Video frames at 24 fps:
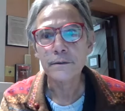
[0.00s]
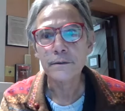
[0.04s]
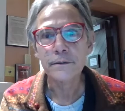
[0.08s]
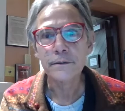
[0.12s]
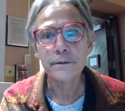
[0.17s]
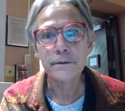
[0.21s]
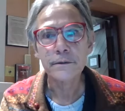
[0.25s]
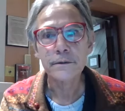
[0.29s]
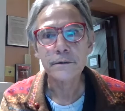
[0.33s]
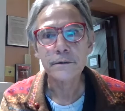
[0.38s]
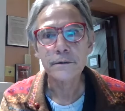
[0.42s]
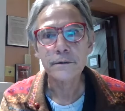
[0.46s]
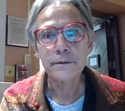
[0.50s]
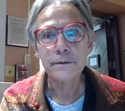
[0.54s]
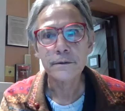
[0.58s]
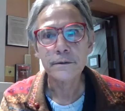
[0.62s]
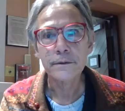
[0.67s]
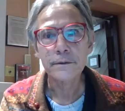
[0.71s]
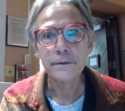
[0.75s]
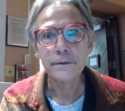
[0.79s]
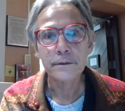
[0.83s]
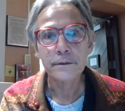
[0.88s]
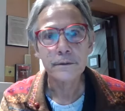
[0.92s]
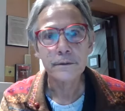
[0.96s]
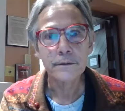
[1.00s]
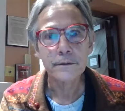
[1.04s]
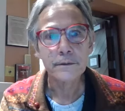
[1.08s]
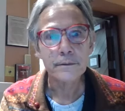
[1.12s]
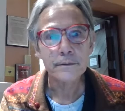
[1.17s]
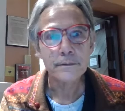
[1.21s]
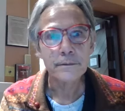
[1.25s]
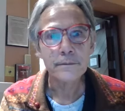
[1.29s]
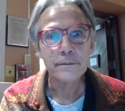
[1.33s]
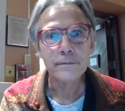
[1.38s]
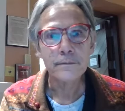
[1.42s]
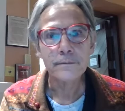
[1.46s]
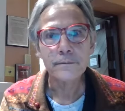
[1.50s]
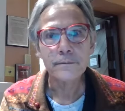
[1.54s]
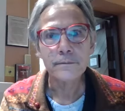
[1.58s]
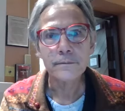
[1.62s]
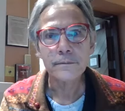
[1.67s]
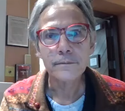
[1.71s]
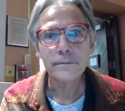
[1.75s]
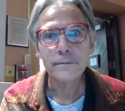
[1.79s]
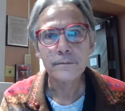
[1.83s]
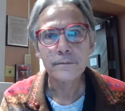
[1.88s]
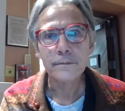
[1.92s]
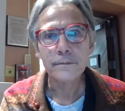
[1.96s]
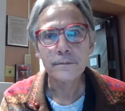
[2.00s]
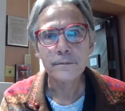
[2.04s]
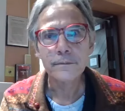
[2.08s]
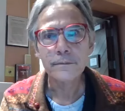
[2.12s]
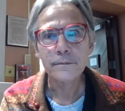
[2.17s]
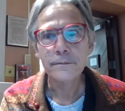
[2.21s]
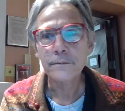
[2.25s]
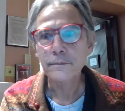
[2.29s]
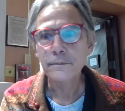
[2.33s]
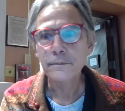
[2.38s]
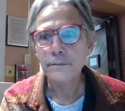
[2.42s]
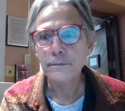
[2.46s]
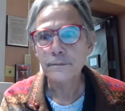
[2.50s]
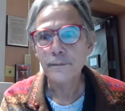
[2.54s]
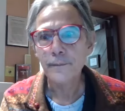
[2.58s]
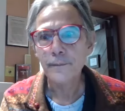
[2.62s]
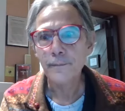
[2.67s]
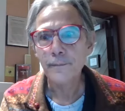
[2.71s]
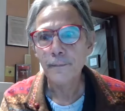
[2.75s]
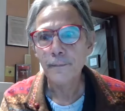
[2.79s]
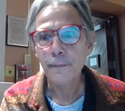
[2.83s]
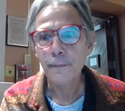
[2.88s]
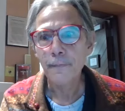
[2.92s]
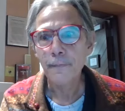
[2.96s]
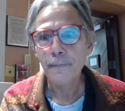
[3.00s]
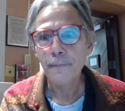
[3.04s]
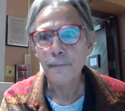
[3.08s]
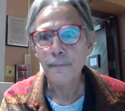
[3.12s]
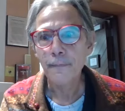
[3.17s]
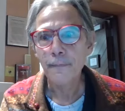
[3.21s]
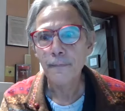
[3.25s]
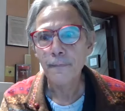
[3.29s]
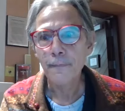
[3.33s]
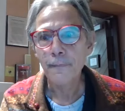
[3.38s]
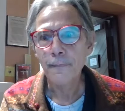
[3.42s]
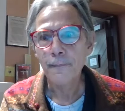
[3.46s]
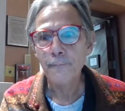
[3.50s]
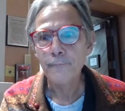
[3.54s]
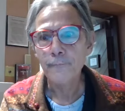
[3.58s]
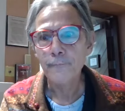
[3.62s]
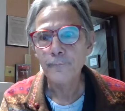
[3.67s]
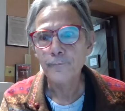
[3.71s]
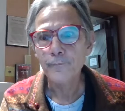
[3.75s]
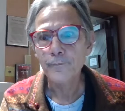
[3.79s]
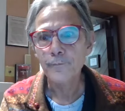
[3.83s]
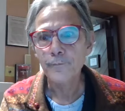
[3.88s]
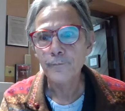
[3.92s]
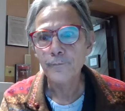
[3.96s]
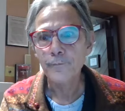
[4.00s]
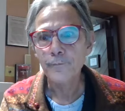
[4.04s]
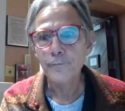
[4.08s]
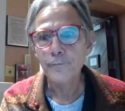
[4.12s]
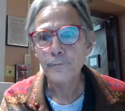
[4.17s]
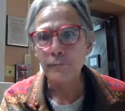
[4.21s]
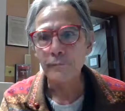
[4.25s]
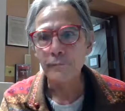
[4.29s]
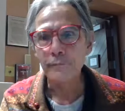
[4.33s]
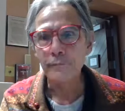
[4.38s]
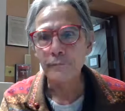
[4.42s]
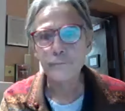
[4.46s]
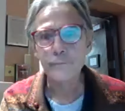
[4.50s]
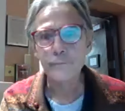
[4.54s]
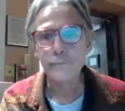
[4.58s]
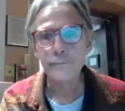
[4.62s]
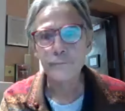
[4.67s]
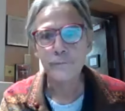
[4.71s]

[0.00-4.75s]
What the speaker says: Nobody speaks.